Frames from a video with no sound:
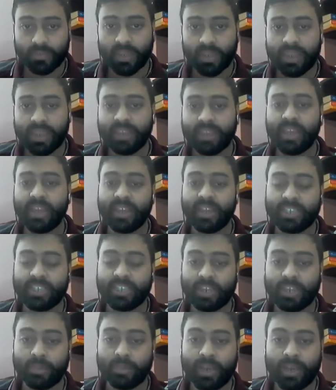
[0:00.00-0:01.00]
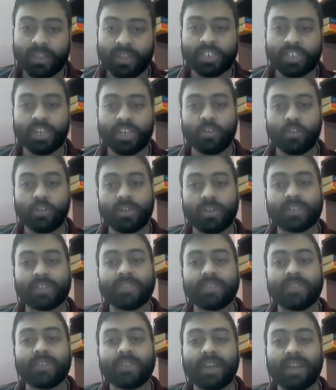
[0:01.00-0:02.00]
in the AGM, and the shareholders
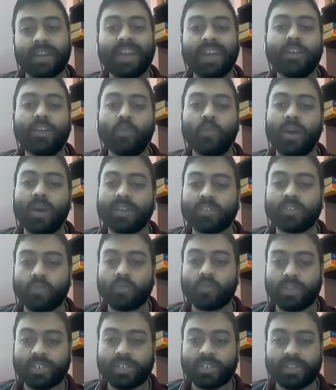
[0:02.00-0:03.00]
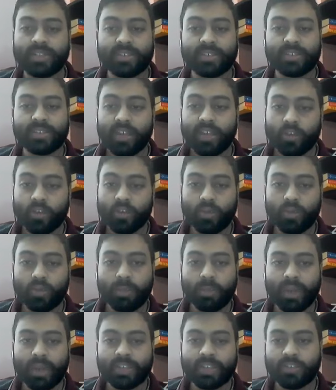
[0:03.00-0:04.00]
have the right to ask questions to the
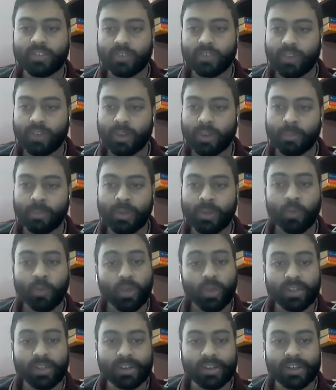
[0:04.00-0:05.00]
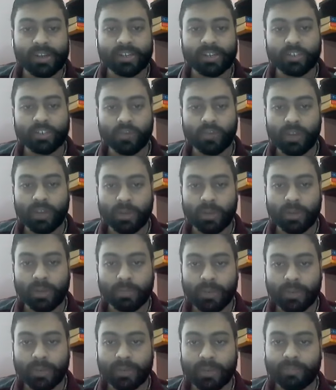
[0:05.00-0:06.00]
managers of the company, who are the directors of the
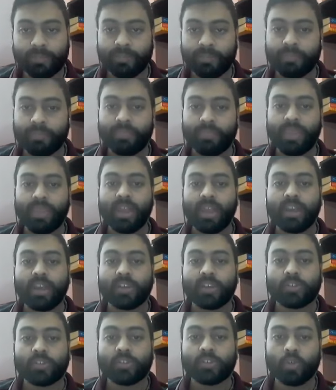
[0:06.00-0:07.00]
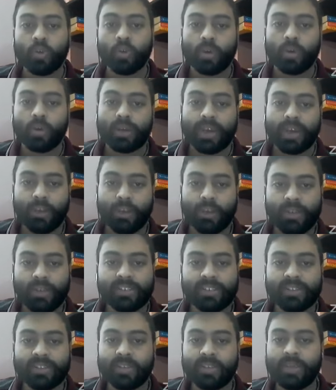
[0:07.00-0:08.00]
company. So annual
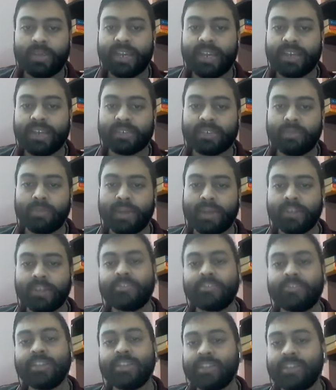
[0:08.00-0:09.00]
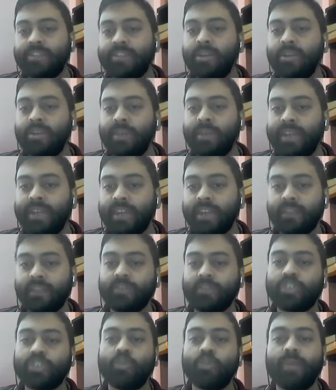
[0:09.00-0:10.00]
general meeting is a mandatory general meeting
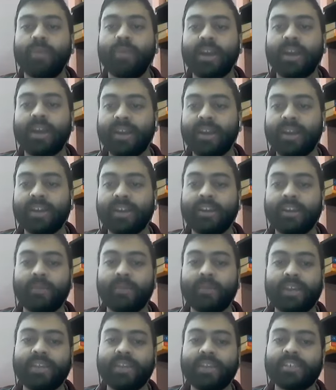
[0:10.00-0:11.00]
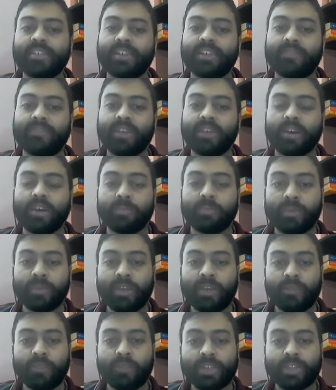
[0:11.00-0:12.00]
which should be conducted by each and every
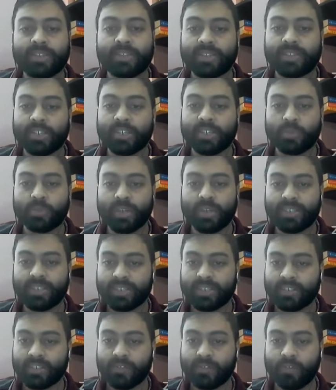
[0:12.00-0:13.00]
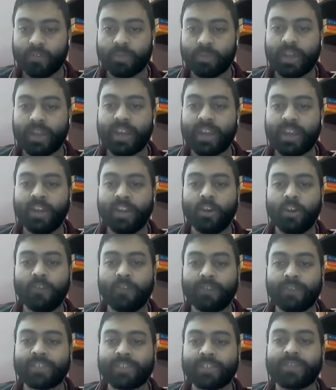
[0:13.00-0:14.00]
company within 6 months from the end of
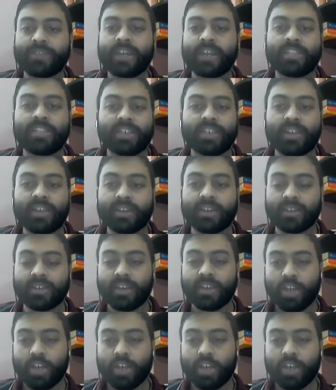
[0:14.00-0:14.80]
each financial year.